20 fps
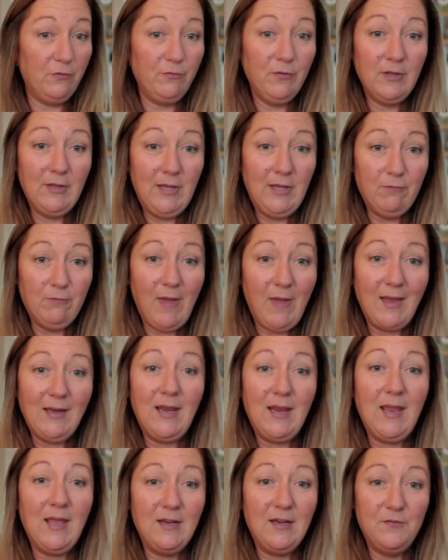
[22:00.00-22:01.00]
really
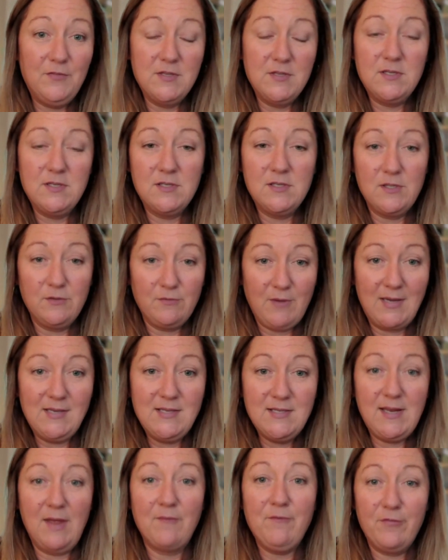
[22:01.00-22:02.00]
ready and if this is the right
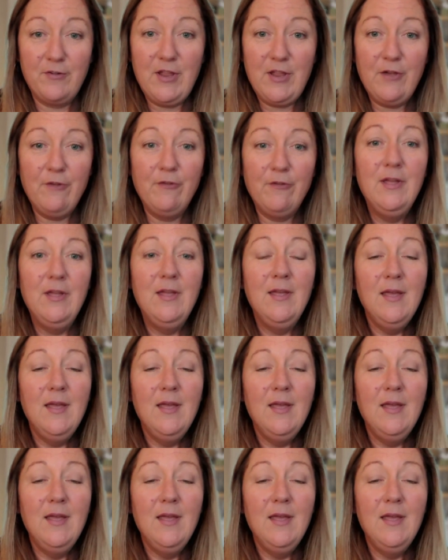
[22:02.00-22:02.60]
step for you.